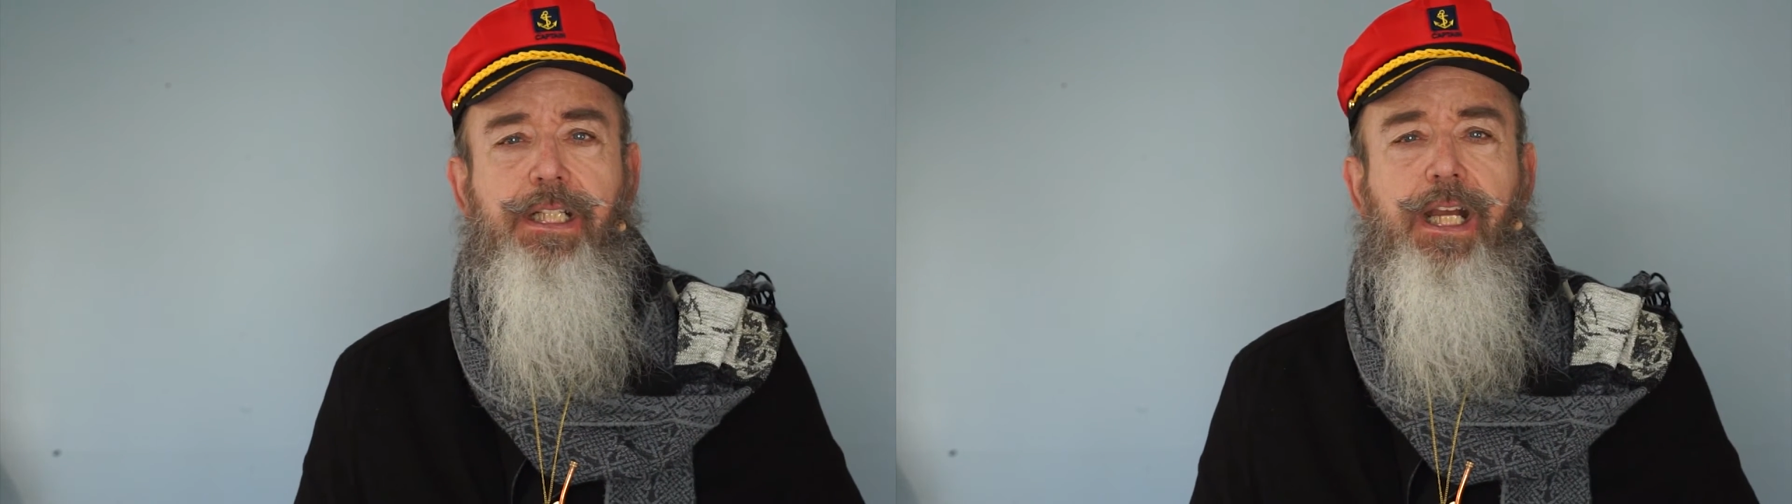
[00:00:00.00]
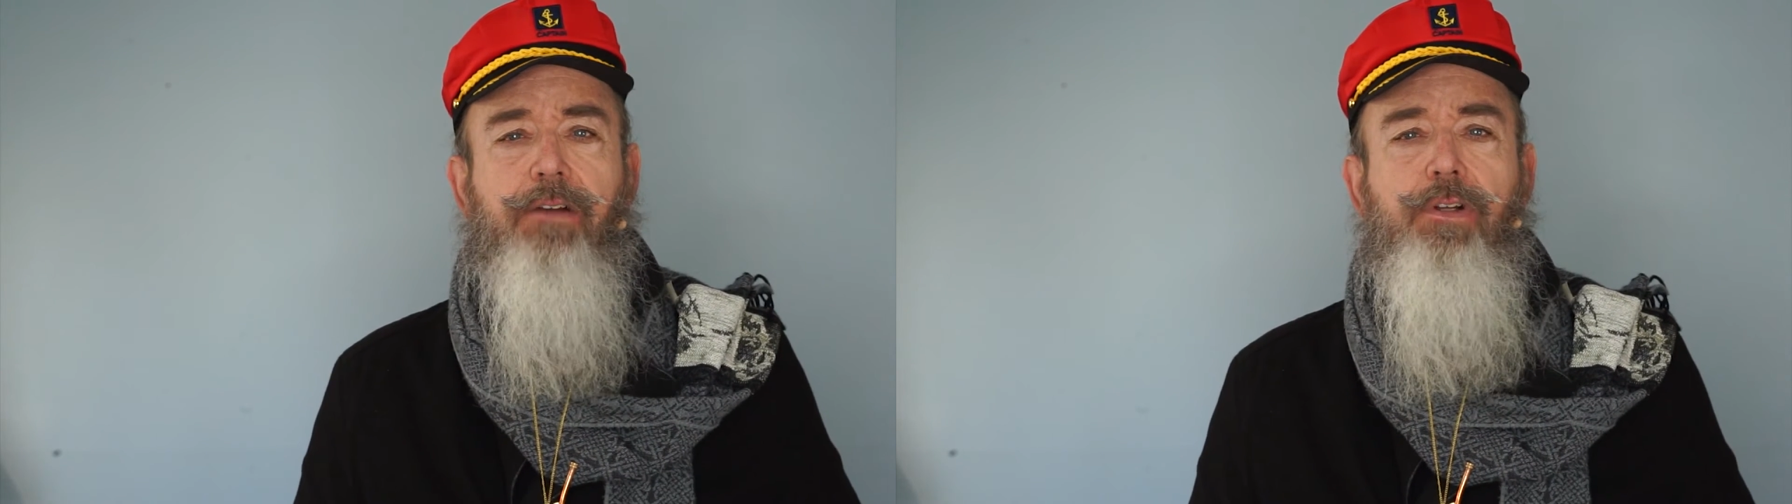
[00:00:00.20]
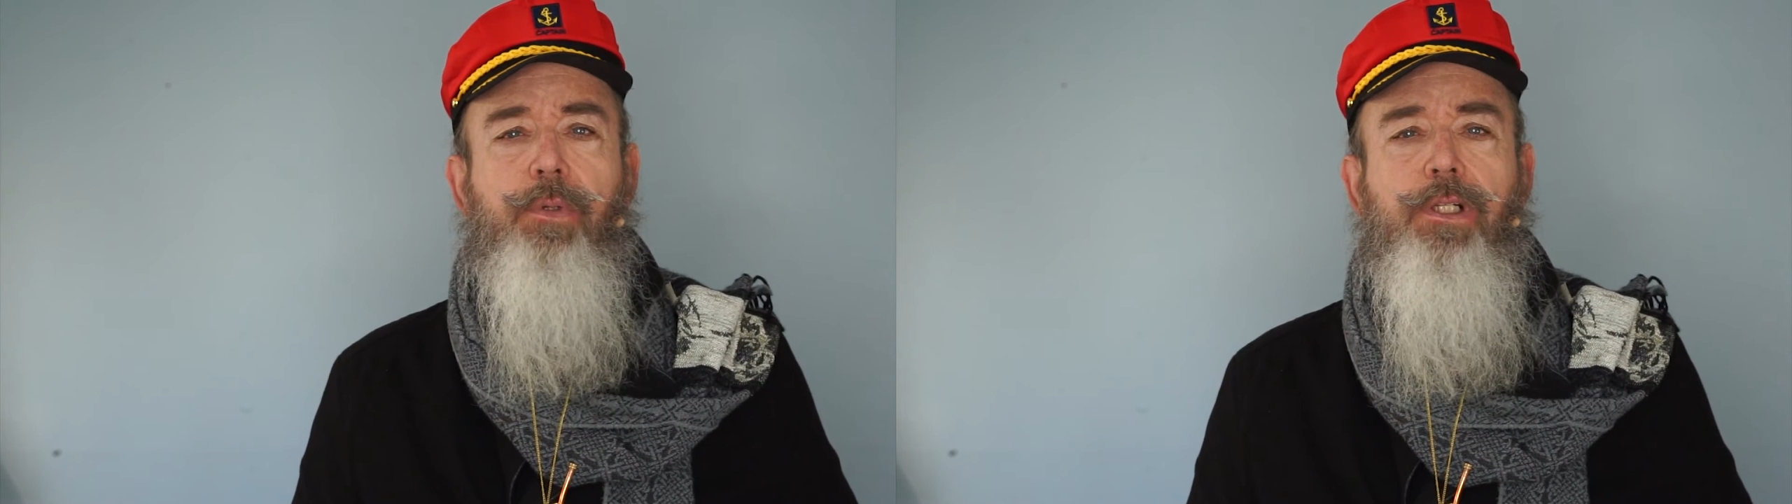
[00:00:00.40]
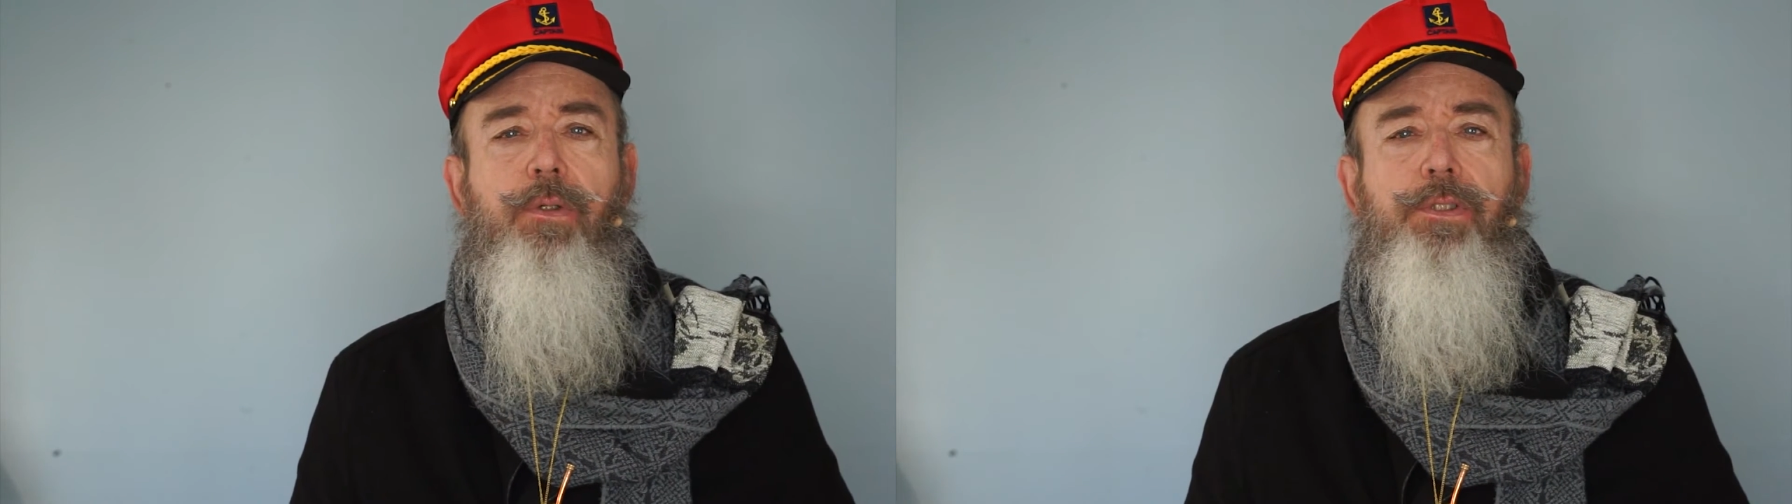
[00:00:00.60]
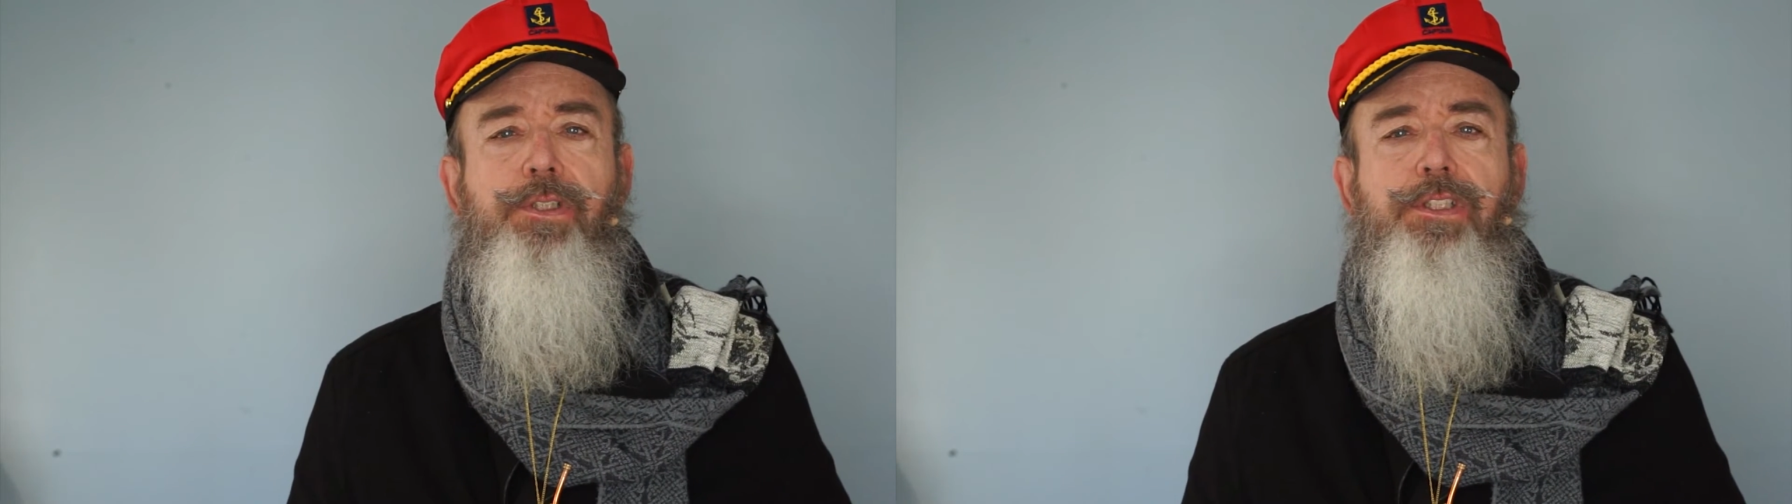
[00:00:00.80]
Everyone
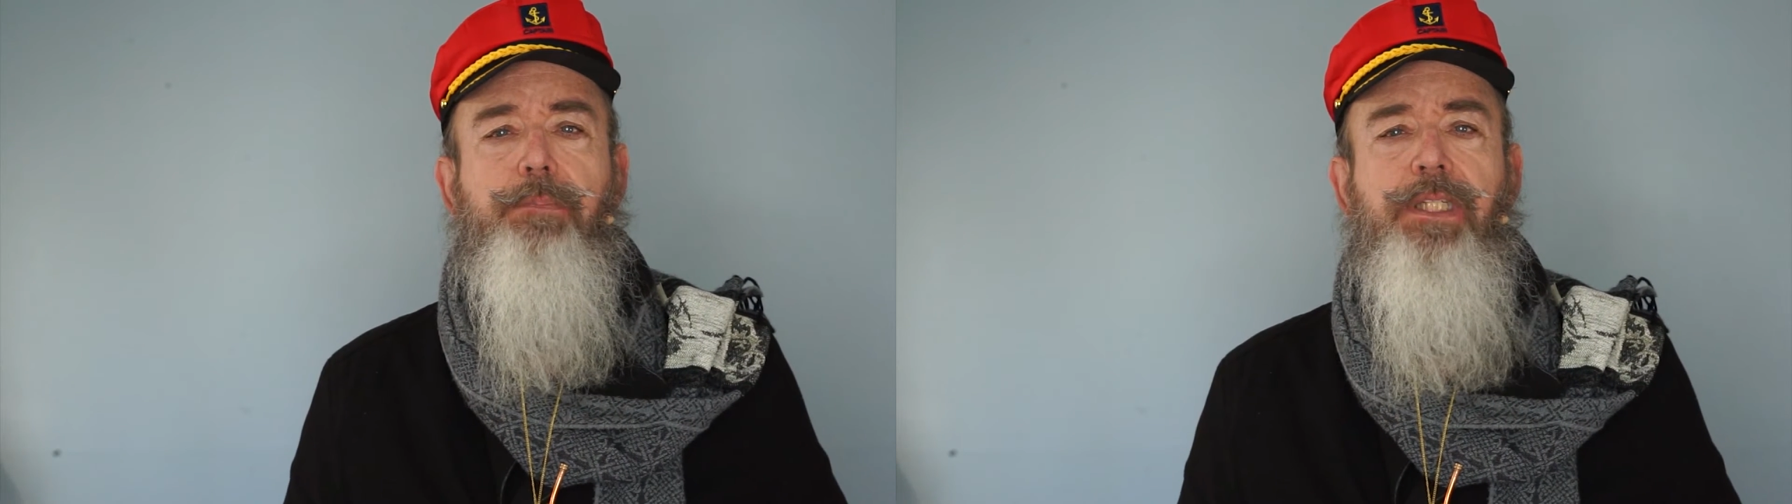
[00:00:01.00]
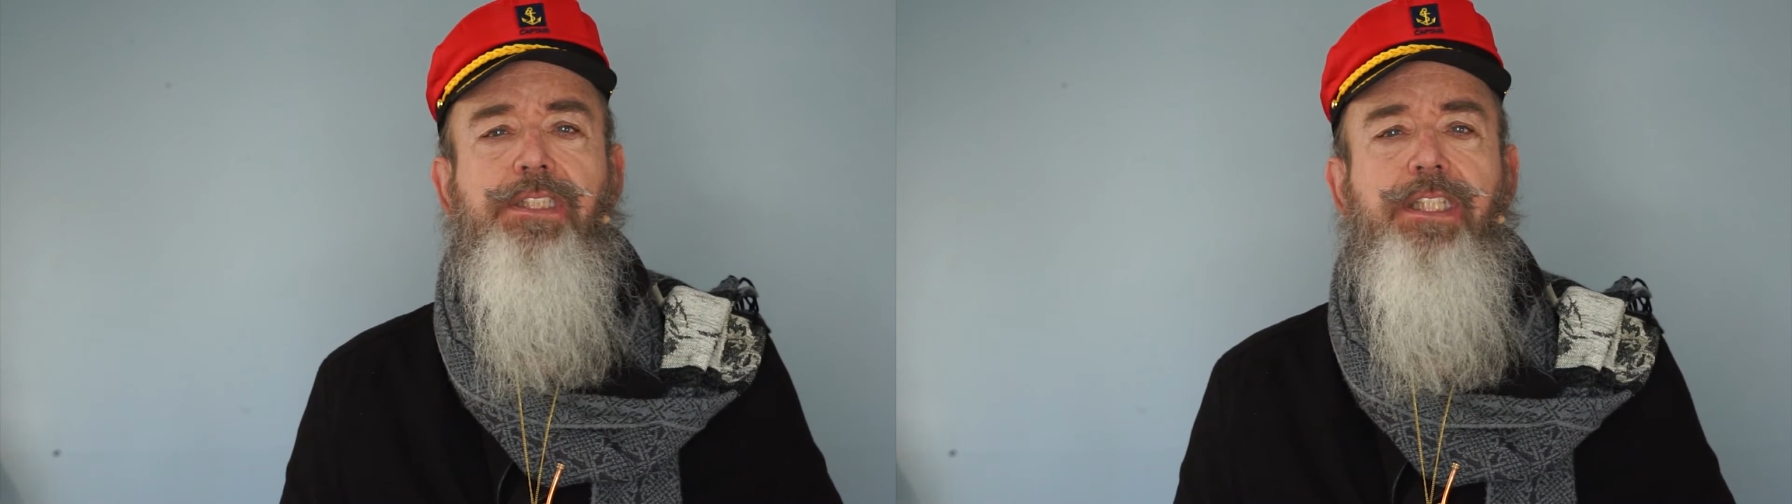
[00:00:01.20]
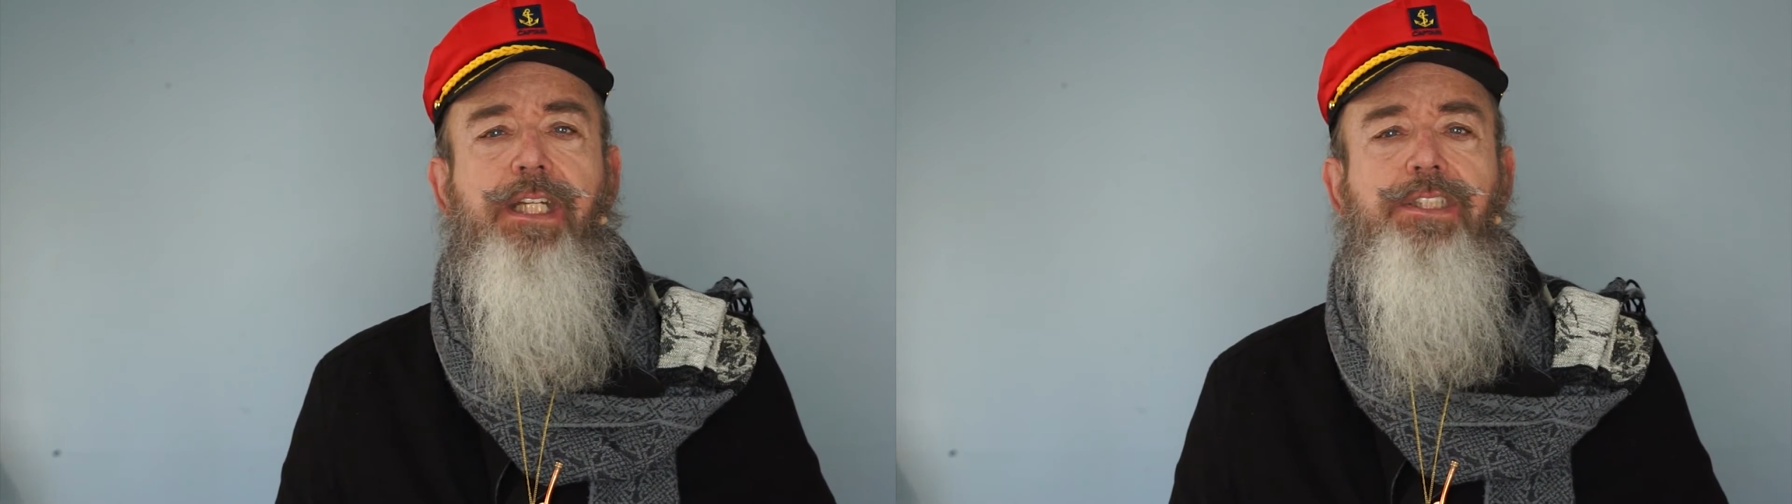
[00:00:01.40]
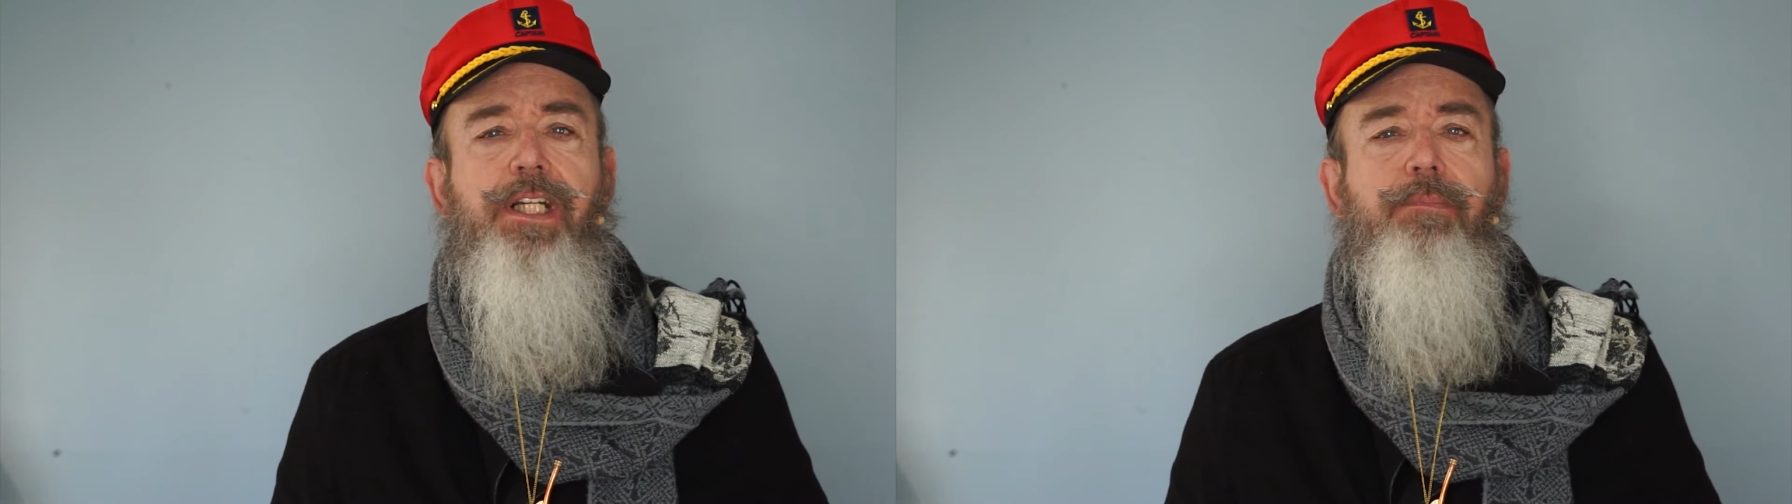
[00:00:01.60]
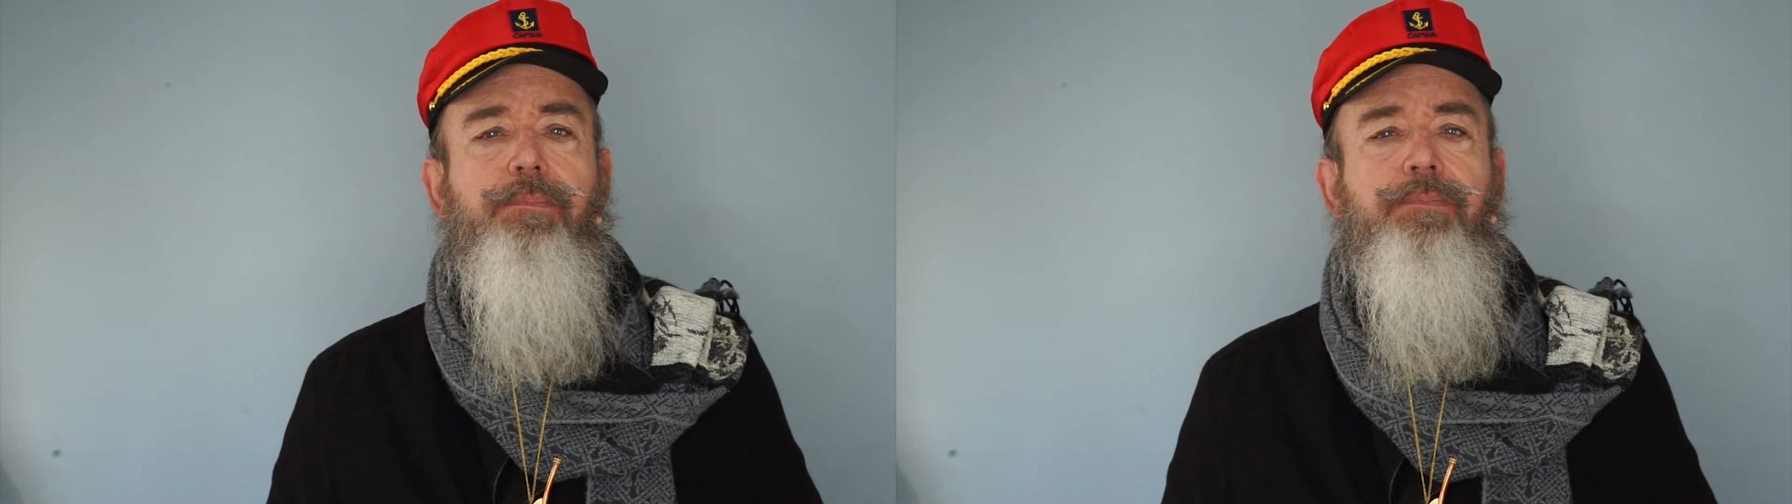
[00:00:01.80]
hold your speed sketch
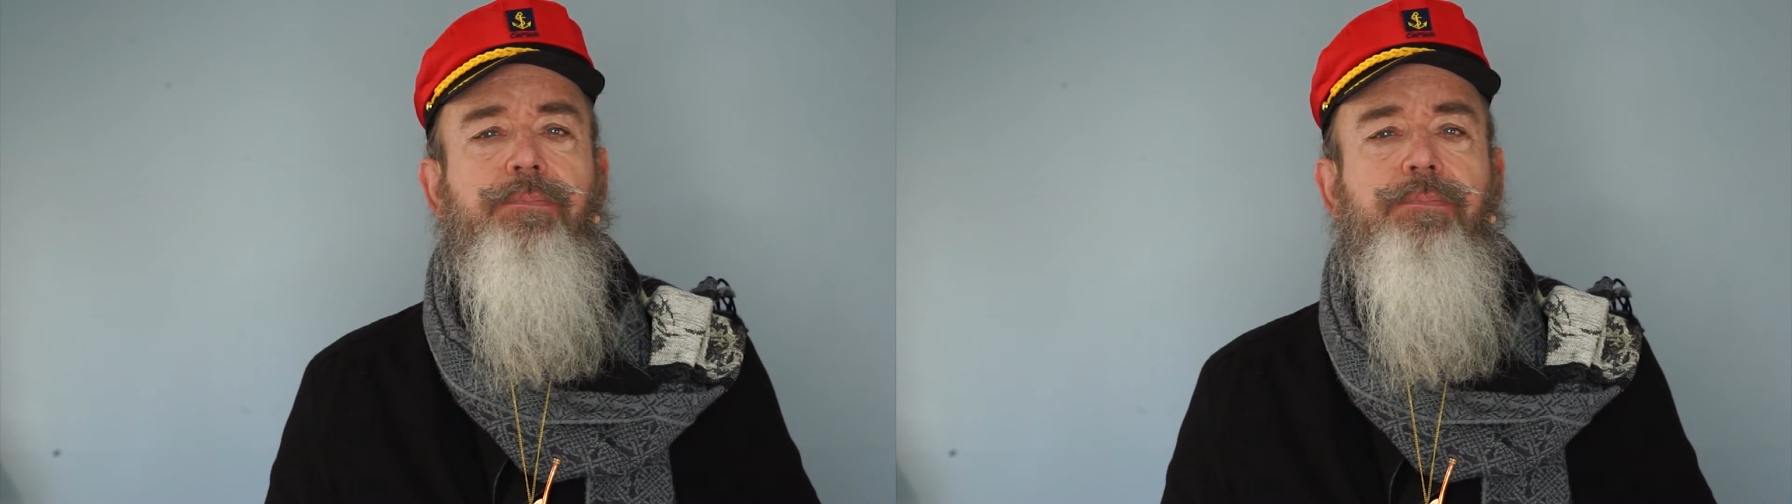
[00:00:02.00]
up.